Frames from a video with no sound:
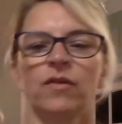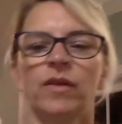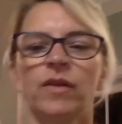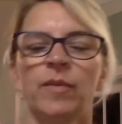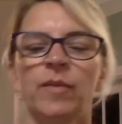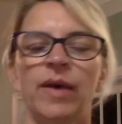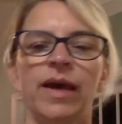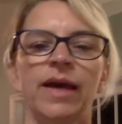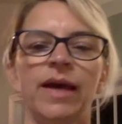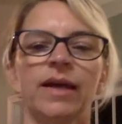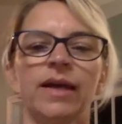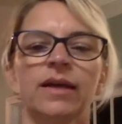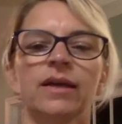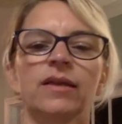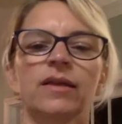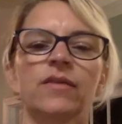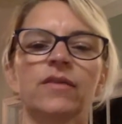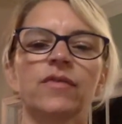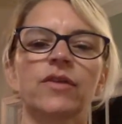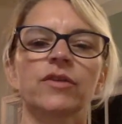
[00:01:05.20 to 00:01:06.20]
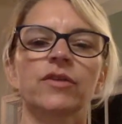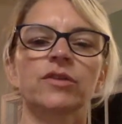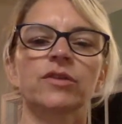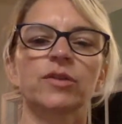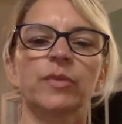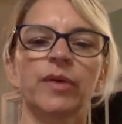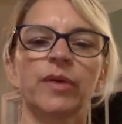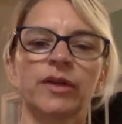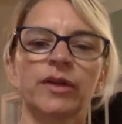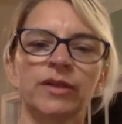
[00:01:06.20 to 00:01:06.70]
the back, there's a
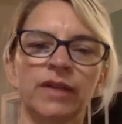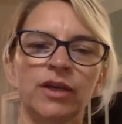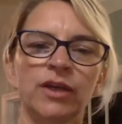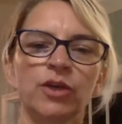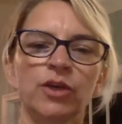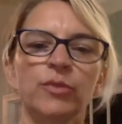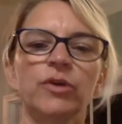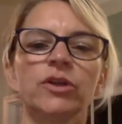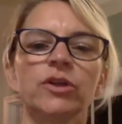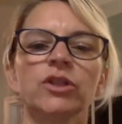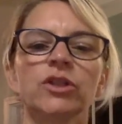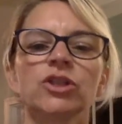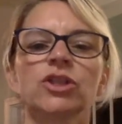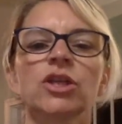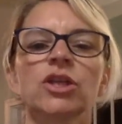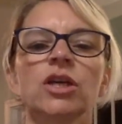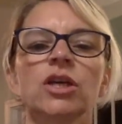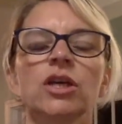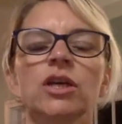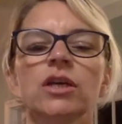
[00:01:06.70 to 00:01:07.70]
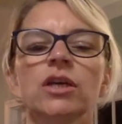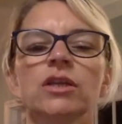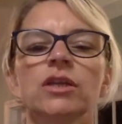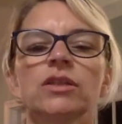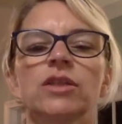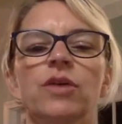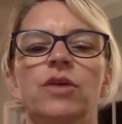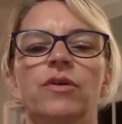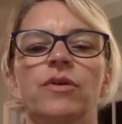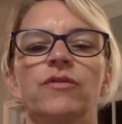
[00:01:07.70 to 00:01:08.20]
button that you push.
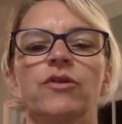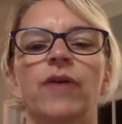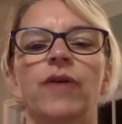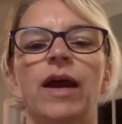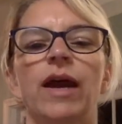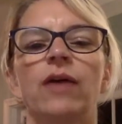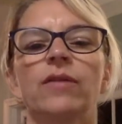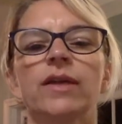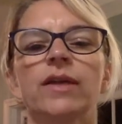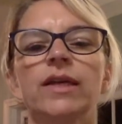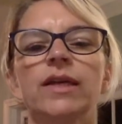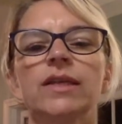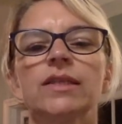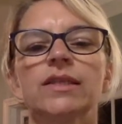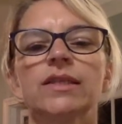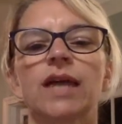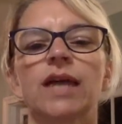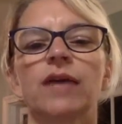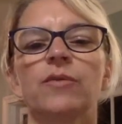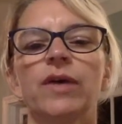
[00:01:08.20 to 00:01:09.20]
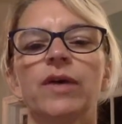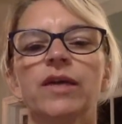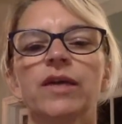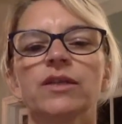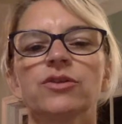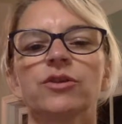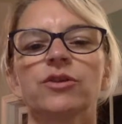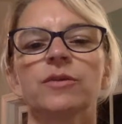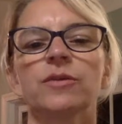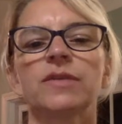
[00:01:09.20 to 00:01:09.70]
So if your outlet is sideways
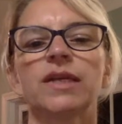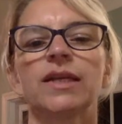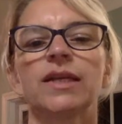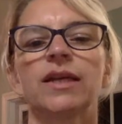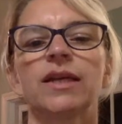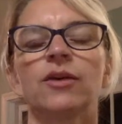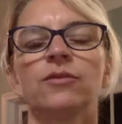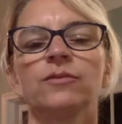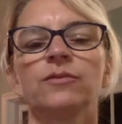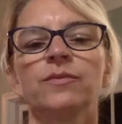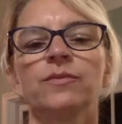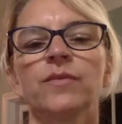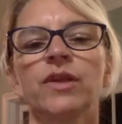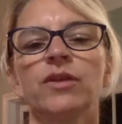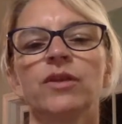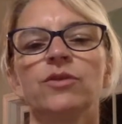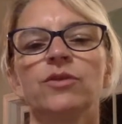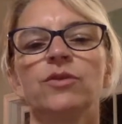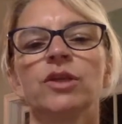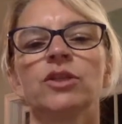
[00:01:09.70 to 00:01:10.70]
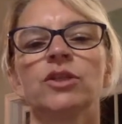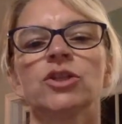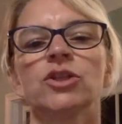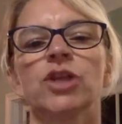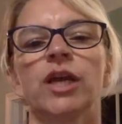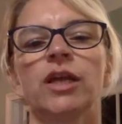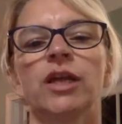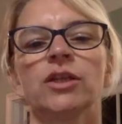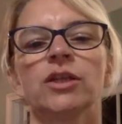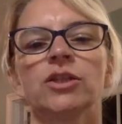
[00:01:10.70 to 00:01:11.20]
or upside down, you can
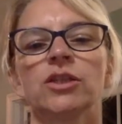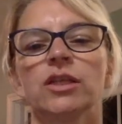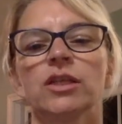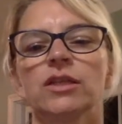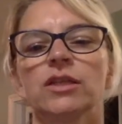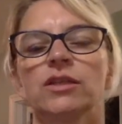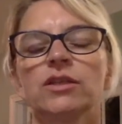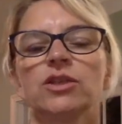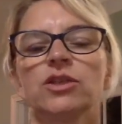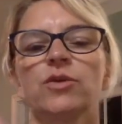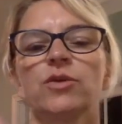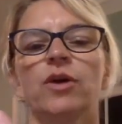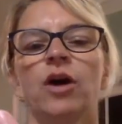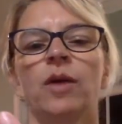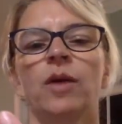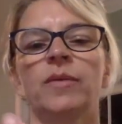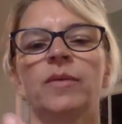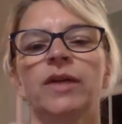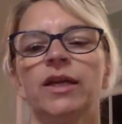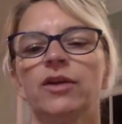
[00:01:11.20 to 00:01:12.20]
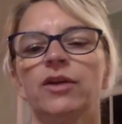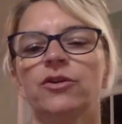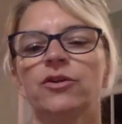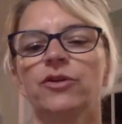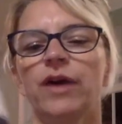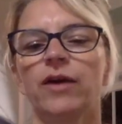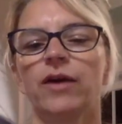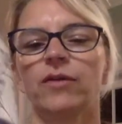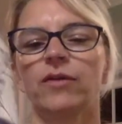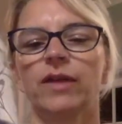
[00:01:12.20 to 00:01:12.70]
change this to accommodate your
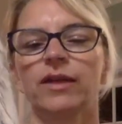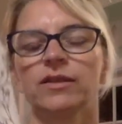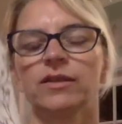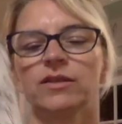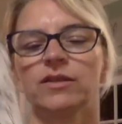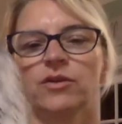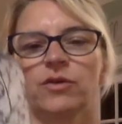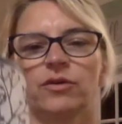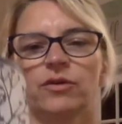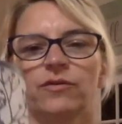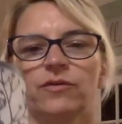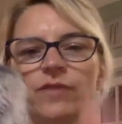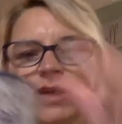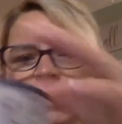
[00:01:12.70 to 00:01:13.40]
outlet so it'll fit